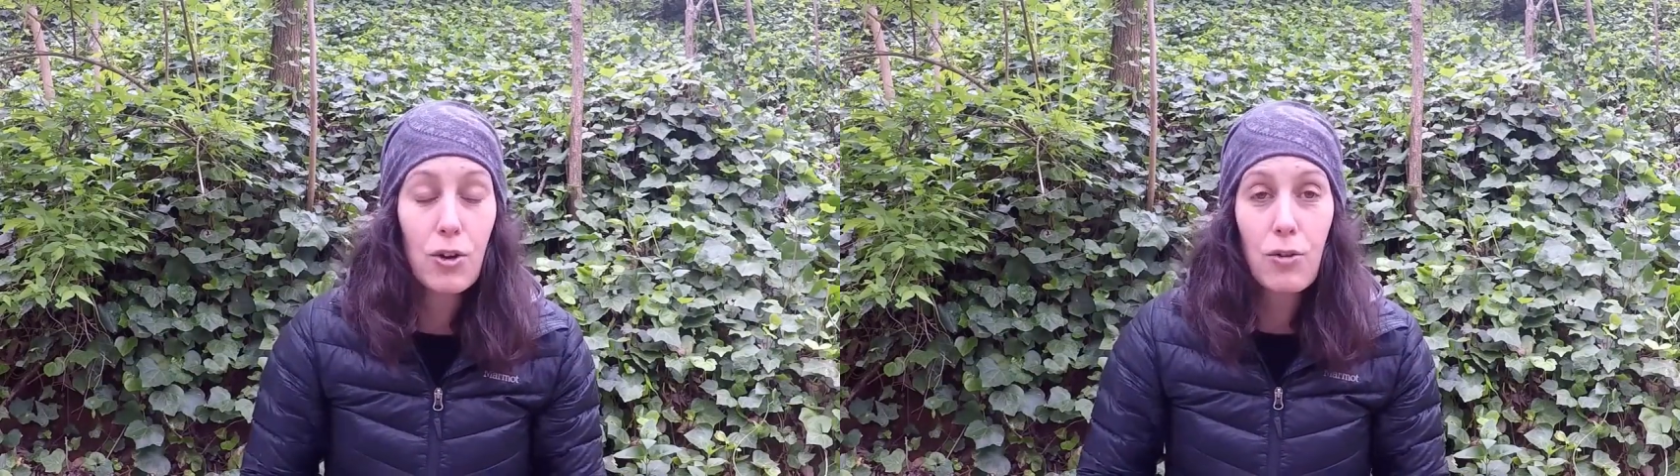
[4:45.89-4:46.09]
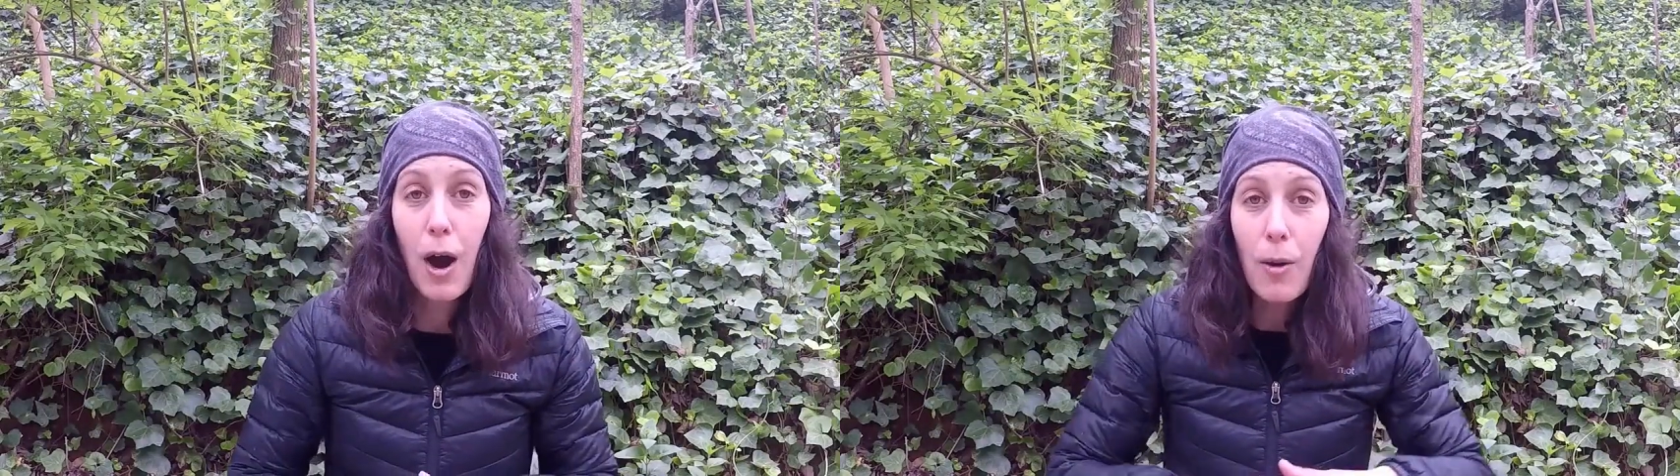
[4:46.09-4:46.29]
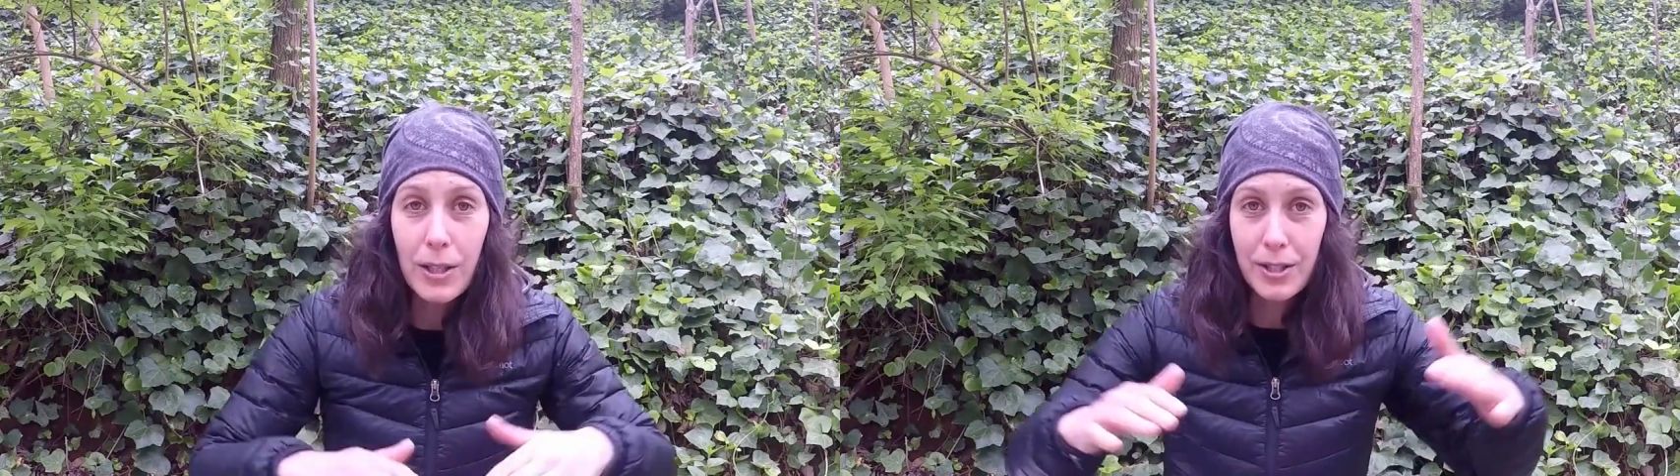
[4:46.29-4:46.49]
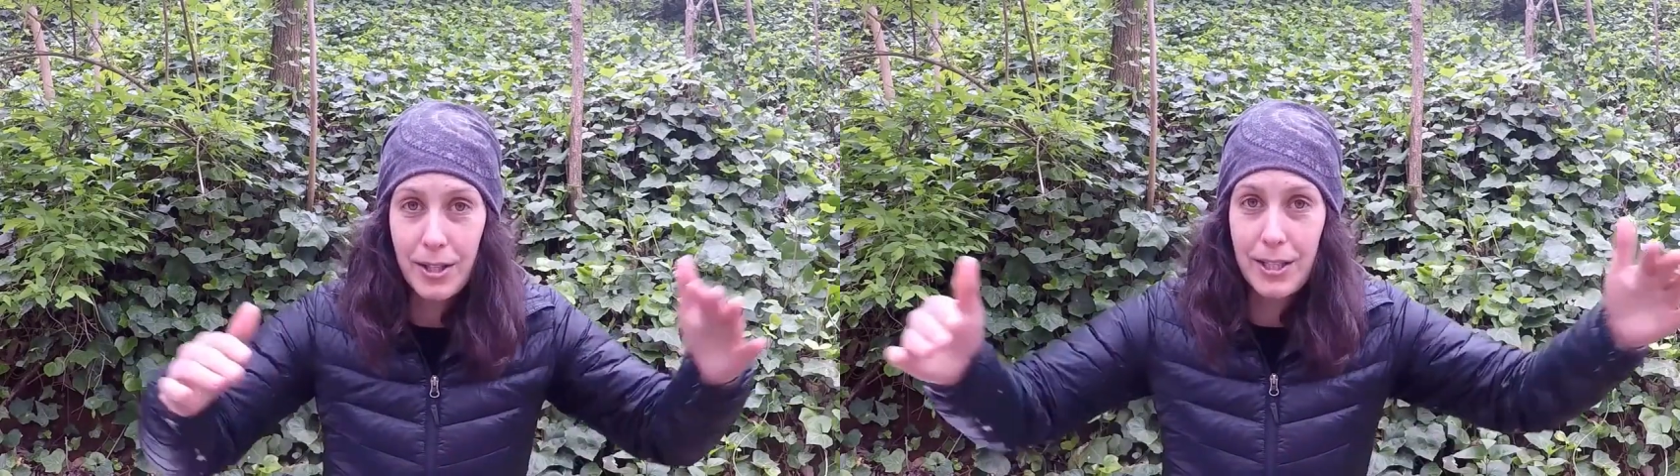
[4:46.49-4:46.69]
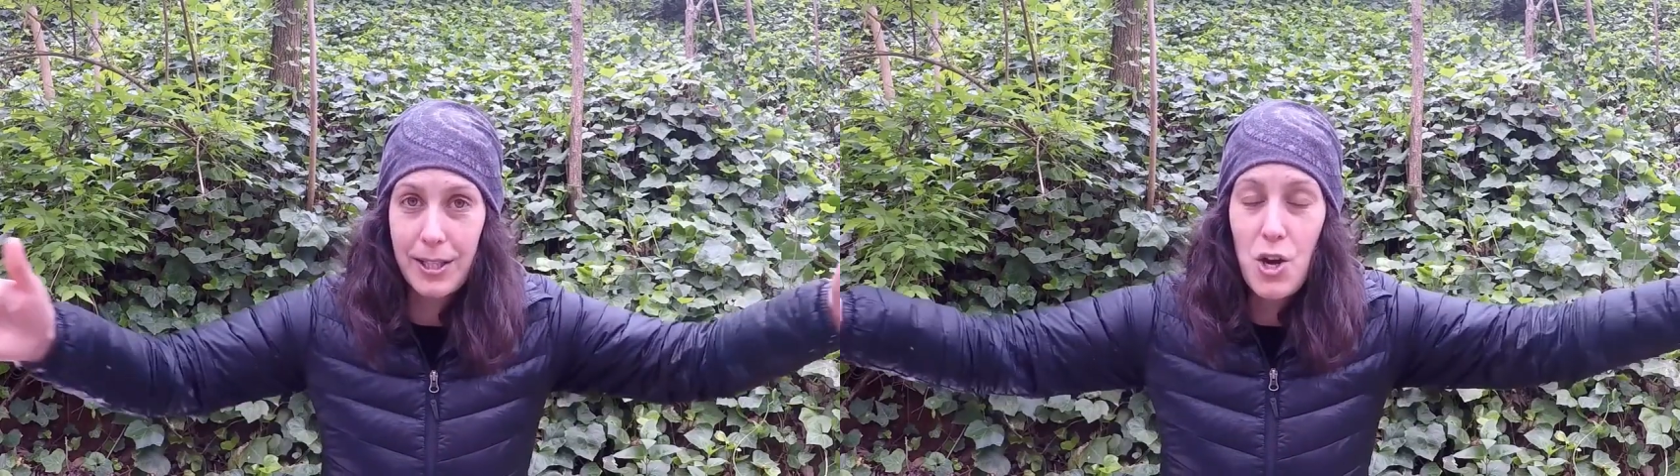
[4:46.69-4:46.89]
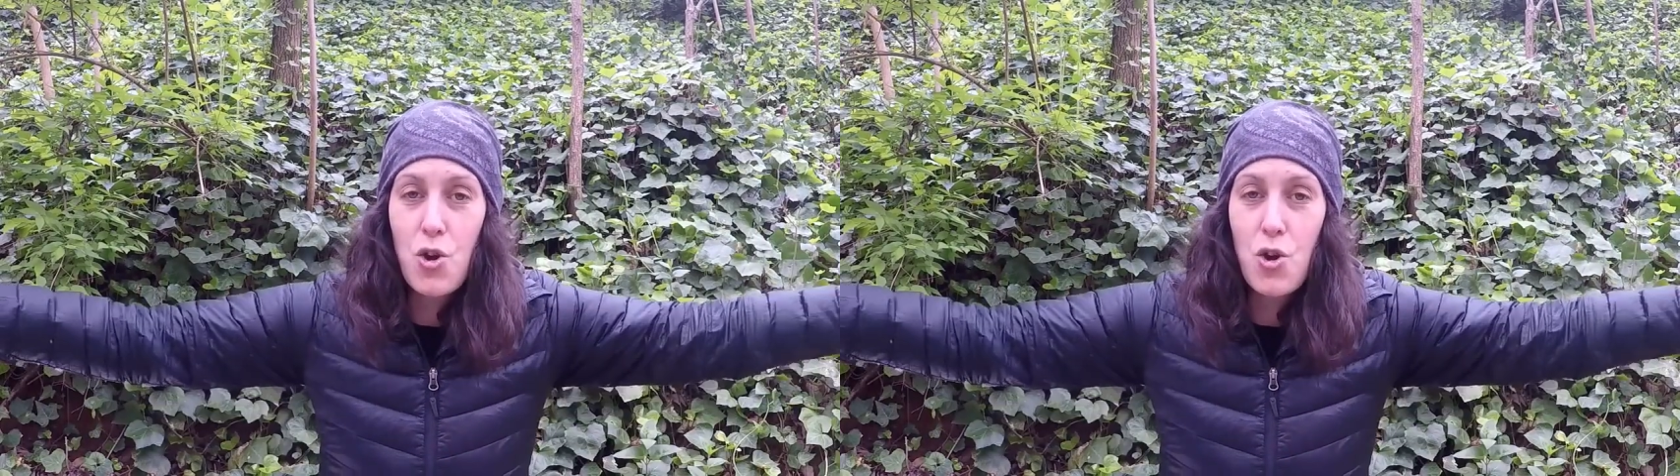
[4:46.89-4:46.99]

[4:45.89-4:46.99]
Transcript: growing to this